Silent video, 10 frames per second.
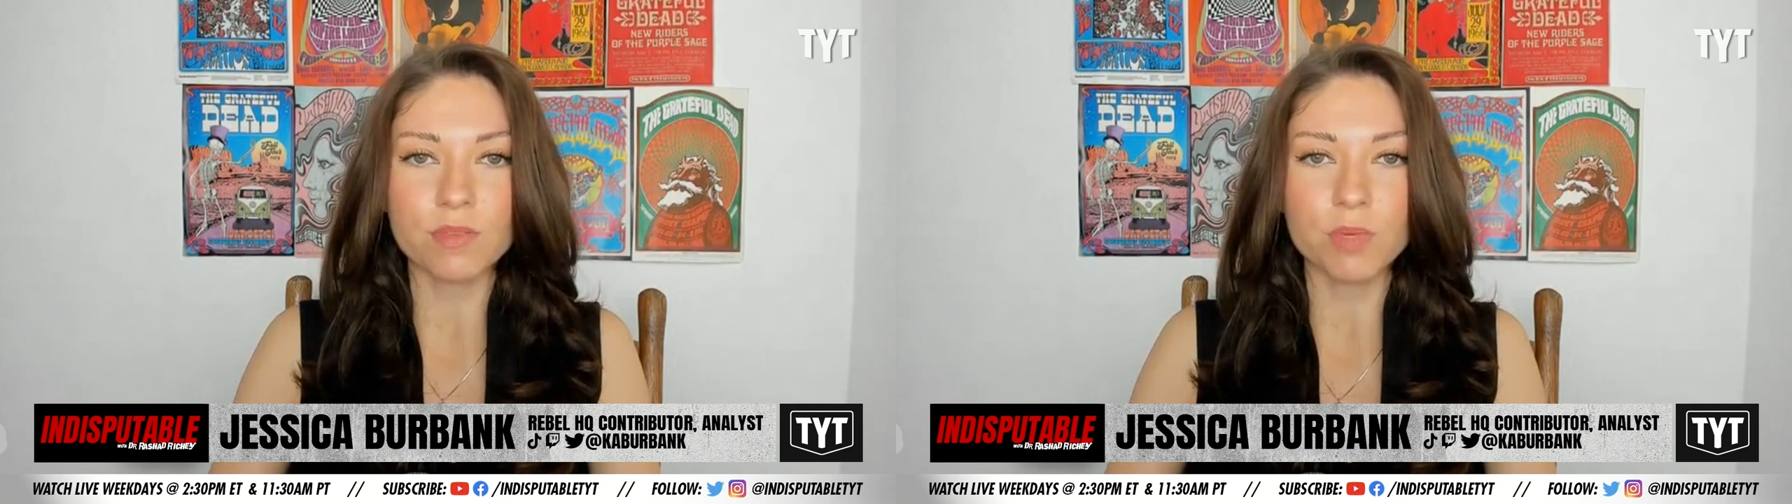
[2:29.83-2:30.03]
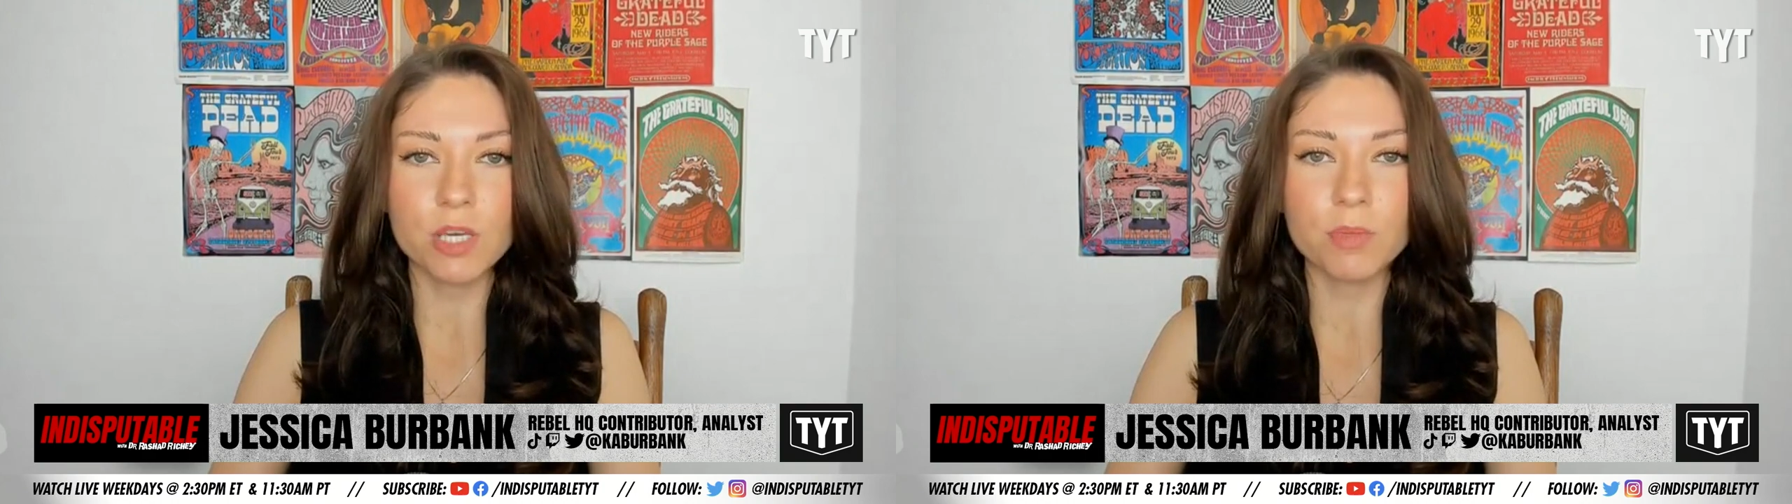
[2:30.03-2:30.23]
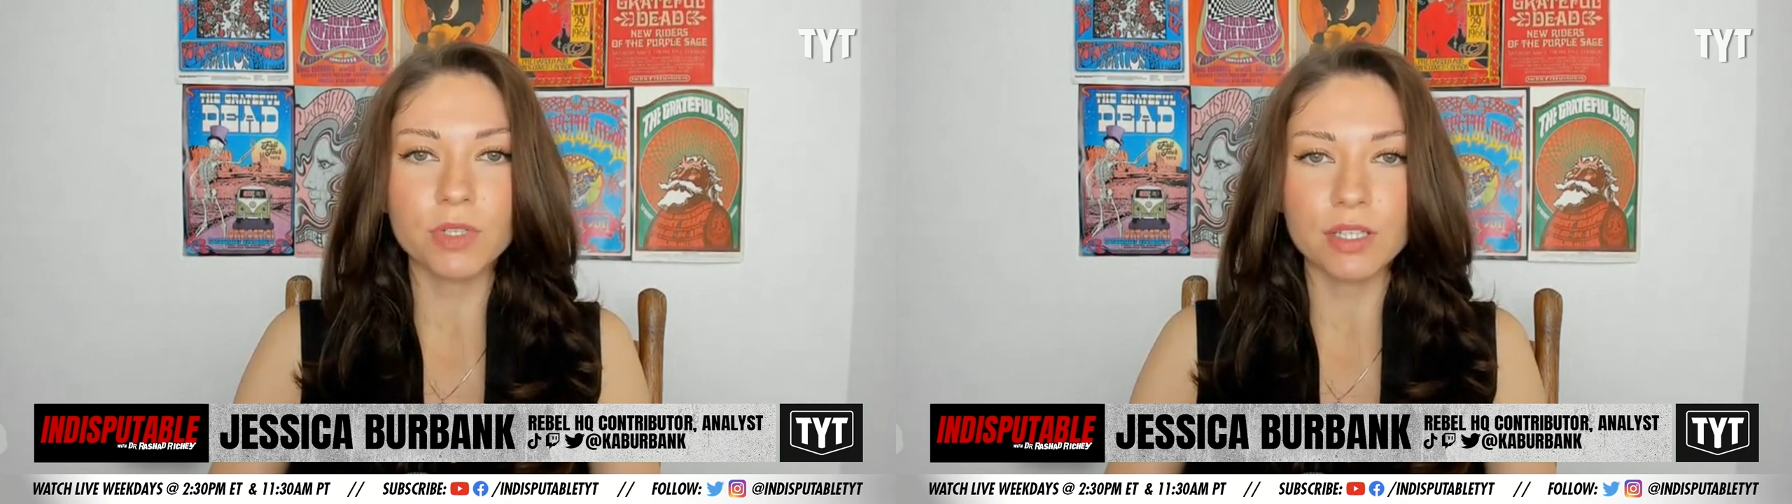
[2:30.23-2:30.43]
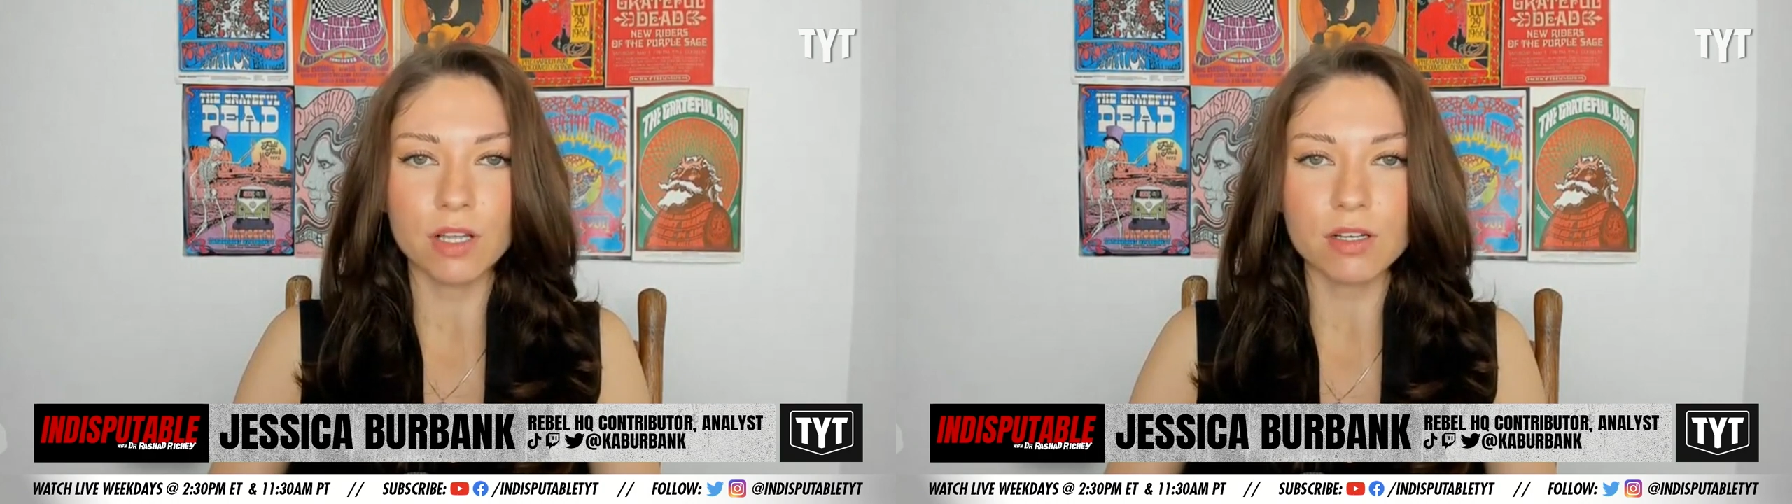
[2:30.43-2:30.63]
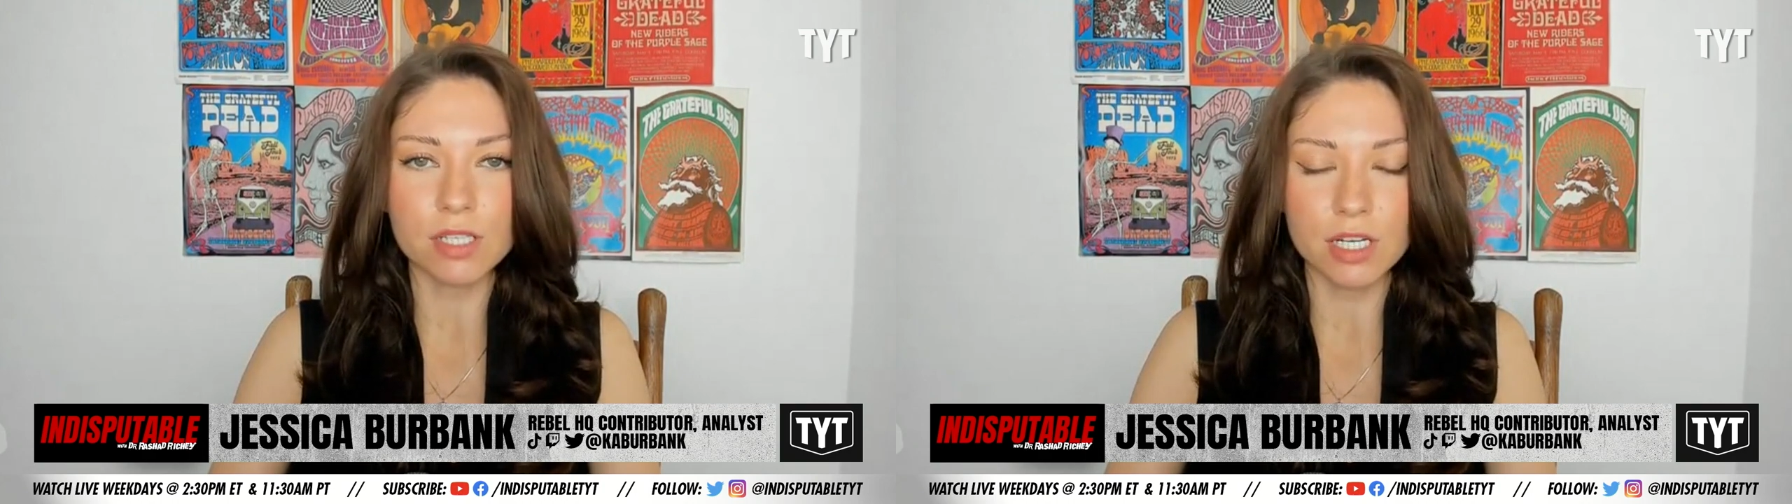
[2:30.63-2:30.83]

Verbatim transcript: and people in Los